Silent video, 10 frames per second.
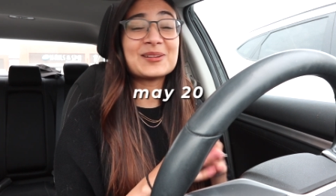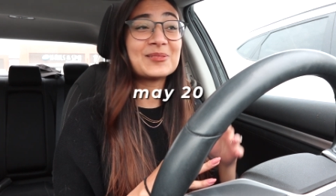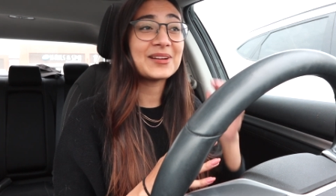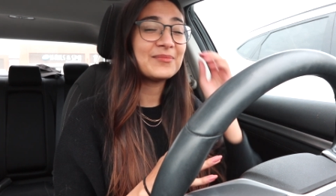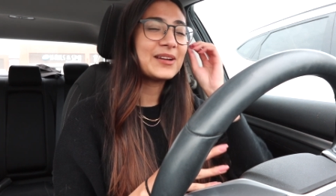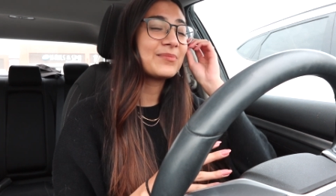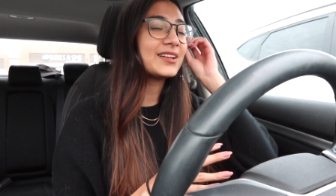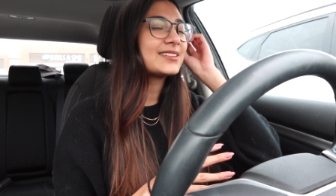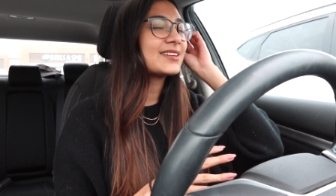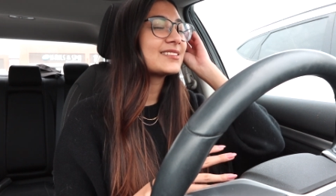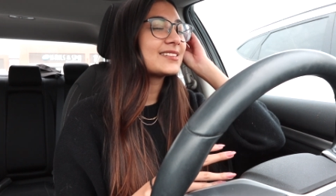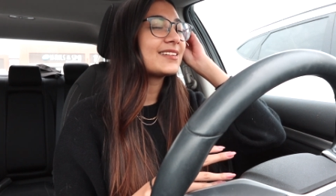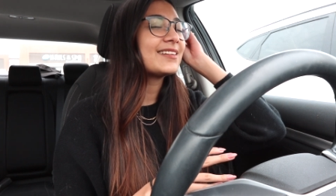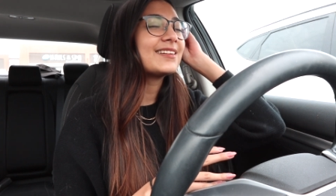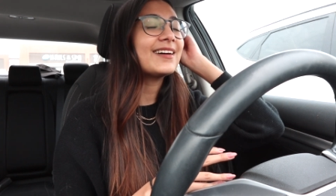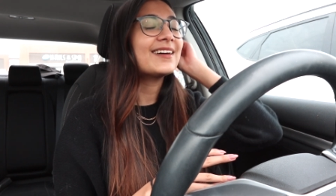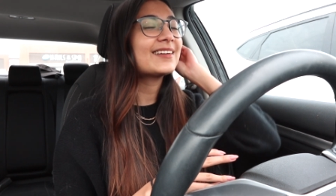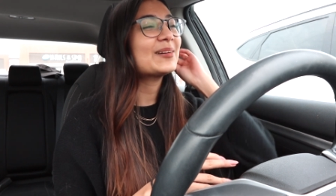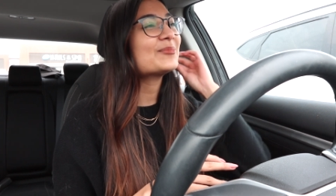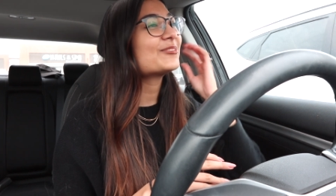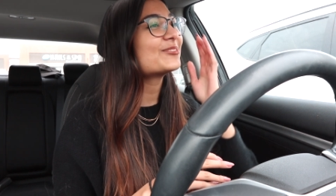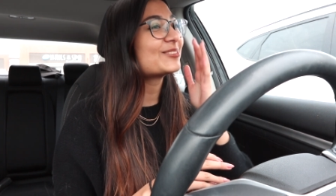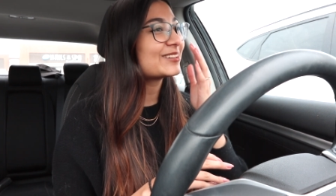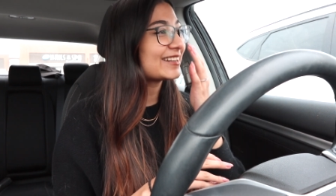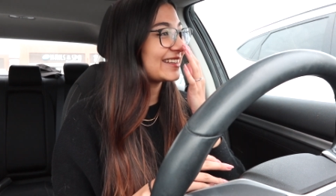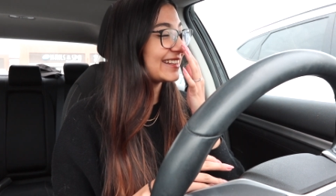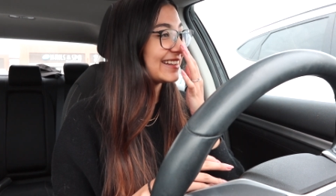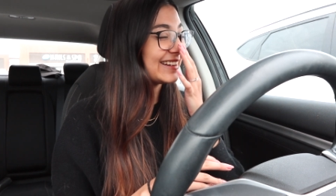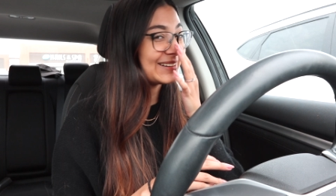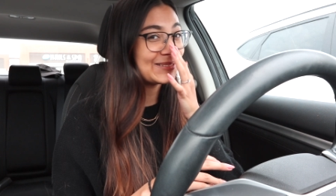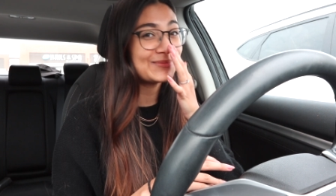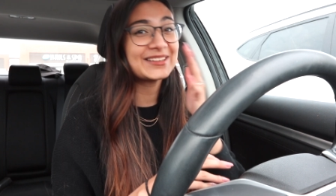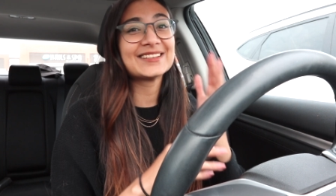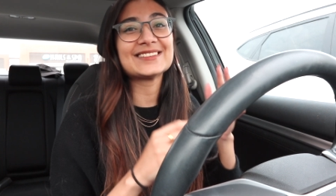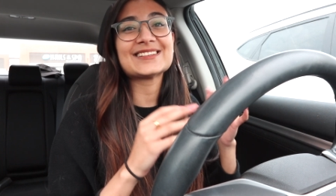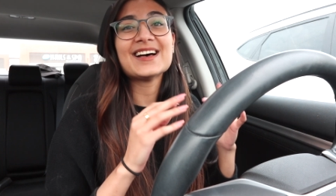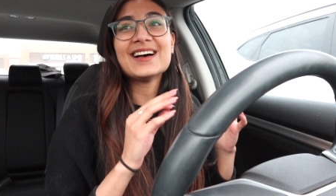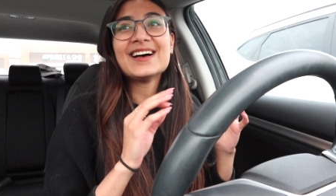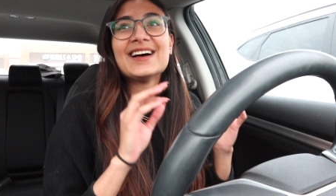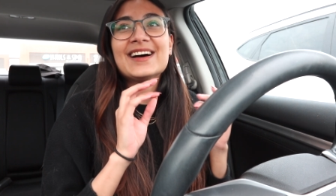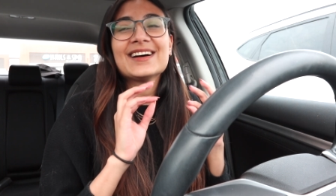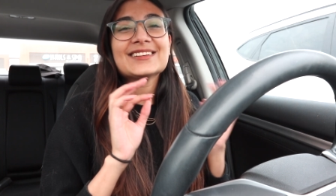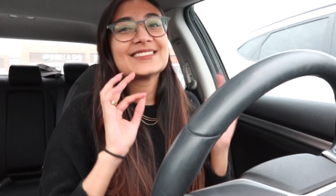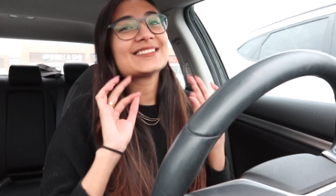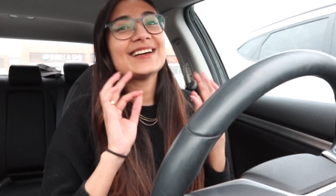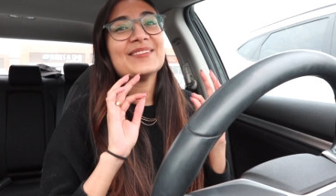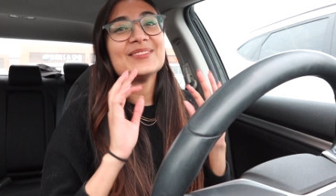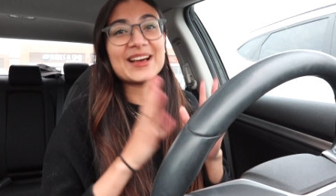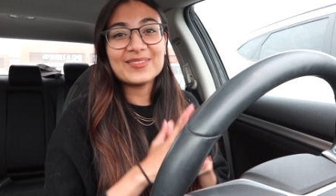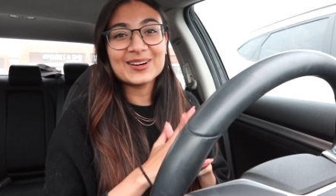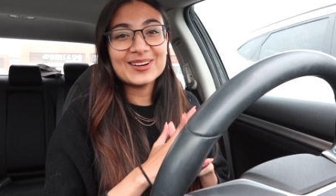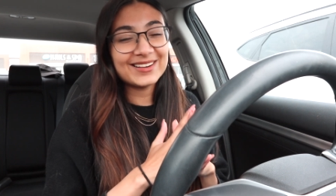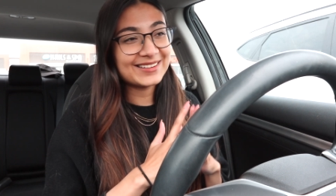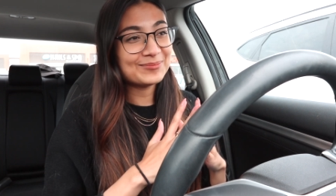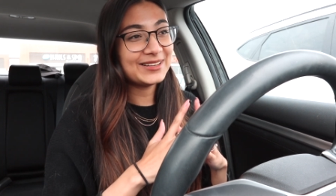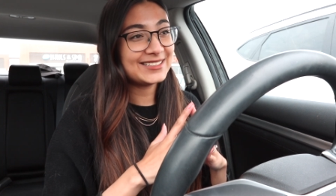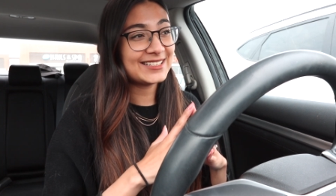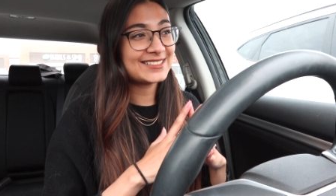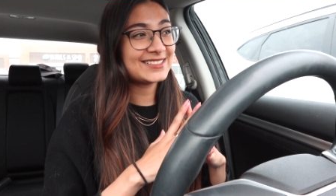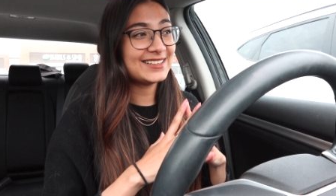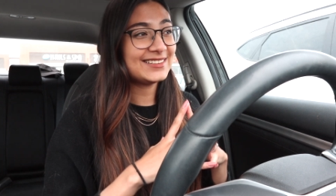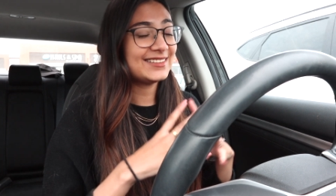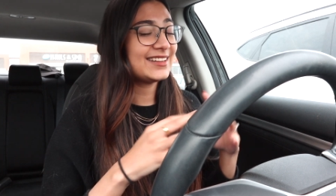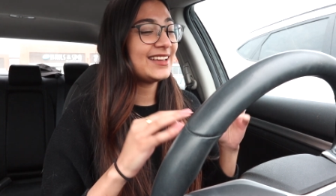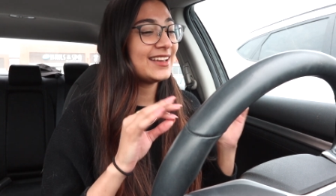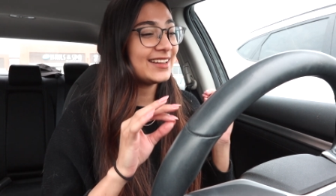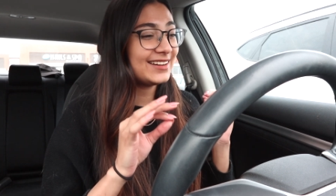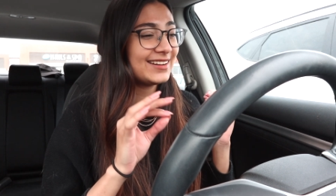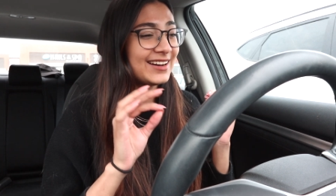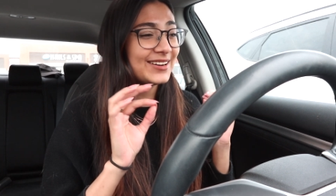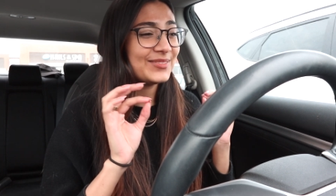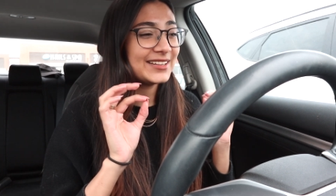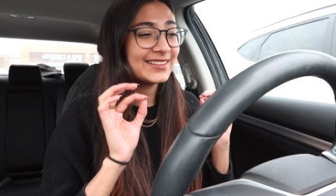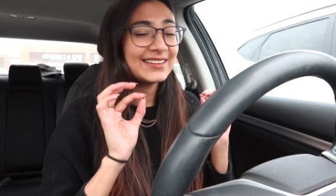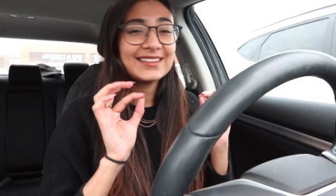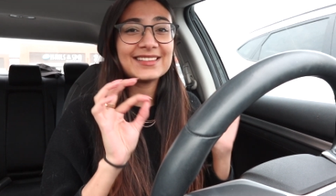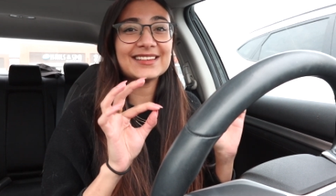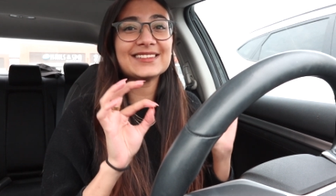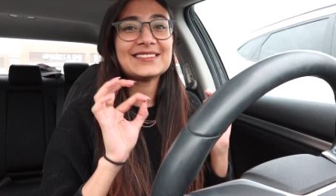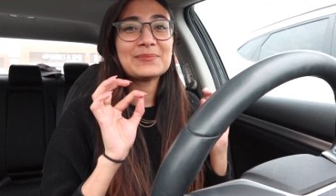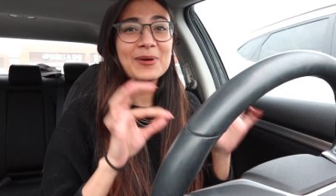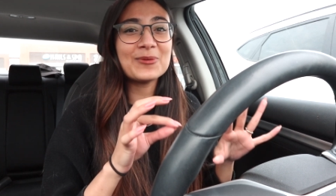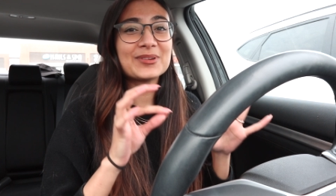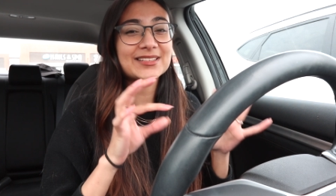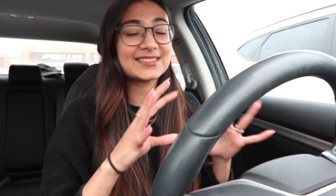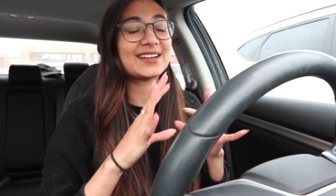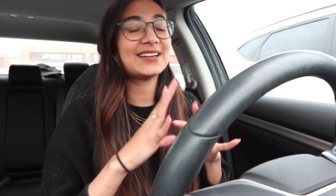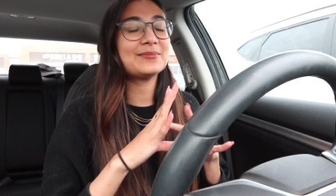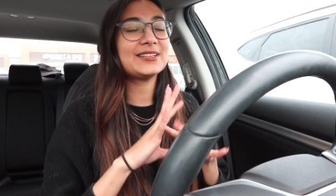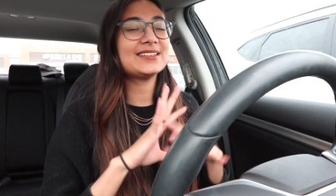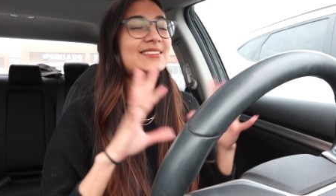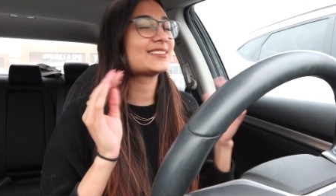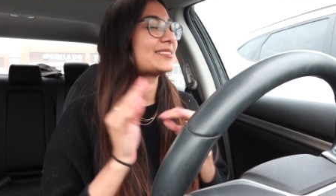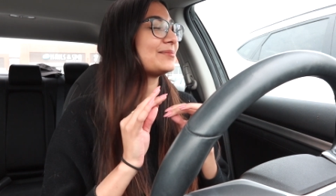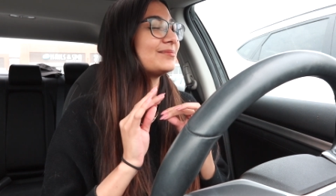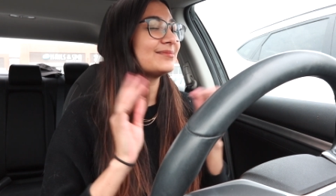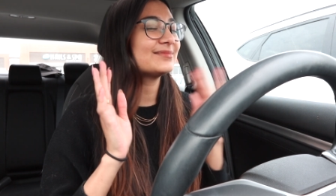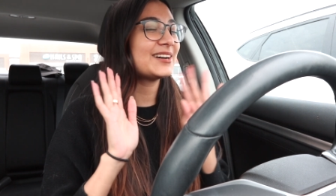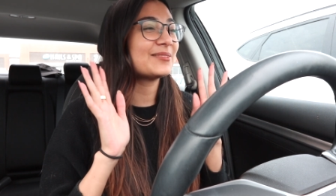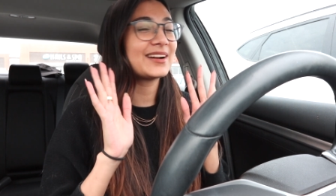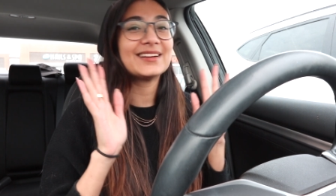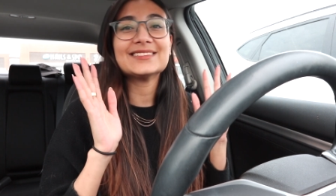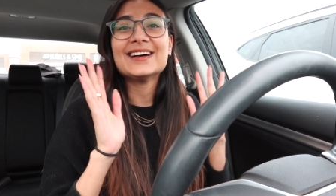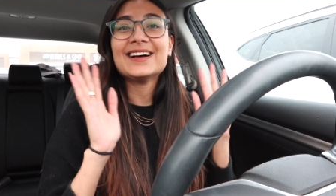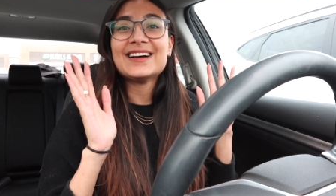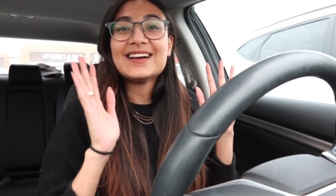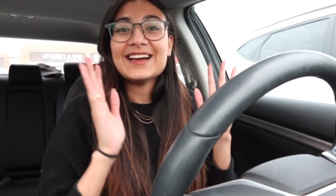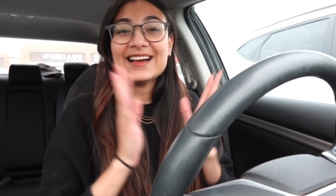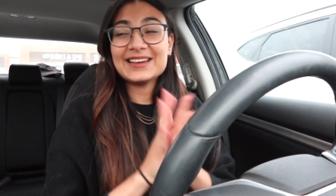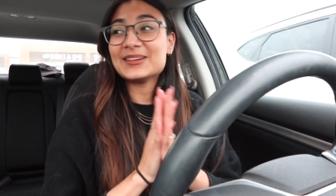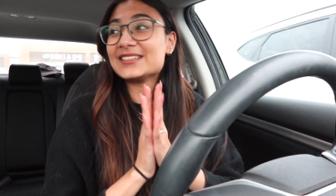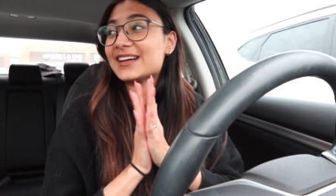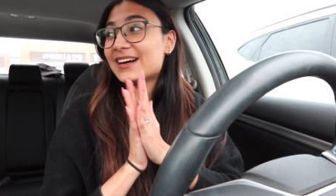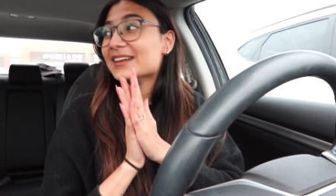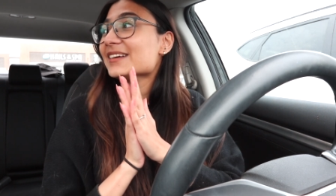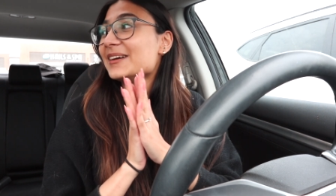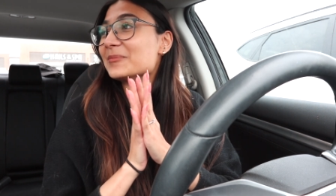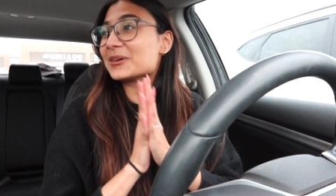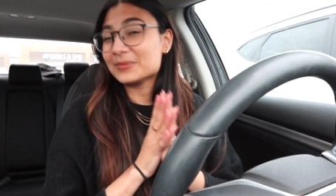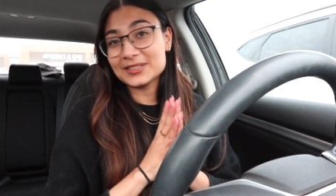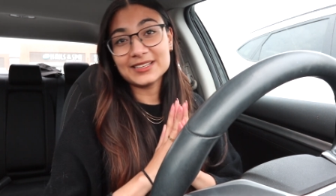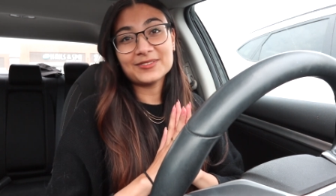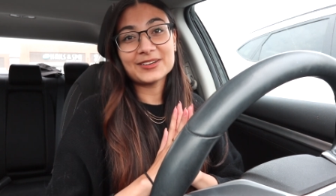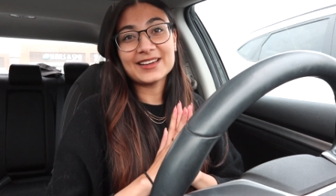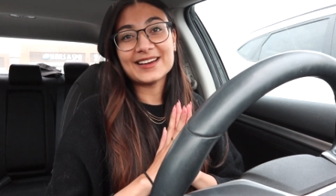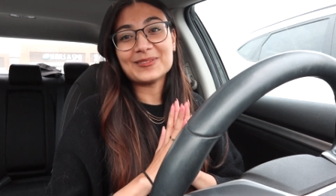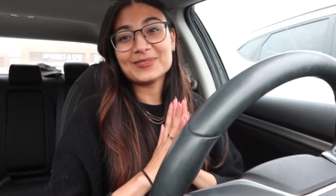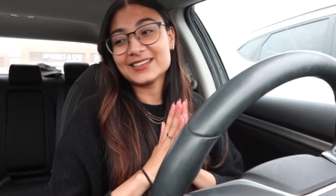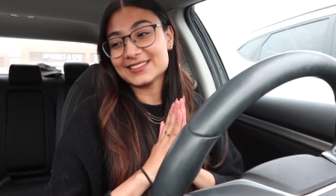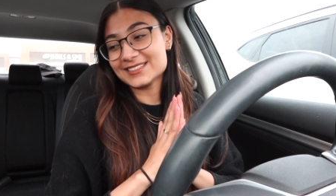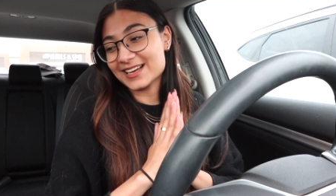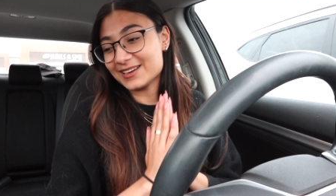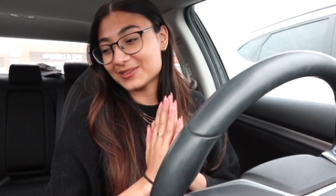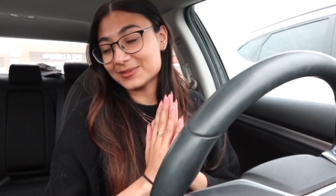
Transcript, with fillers: go get my blood test done and I am freaking out because I just, I've never gotten a blood test done and I hate having like things poke inside me and just, oh my God. Anyways, I am completely freaking out because I don't know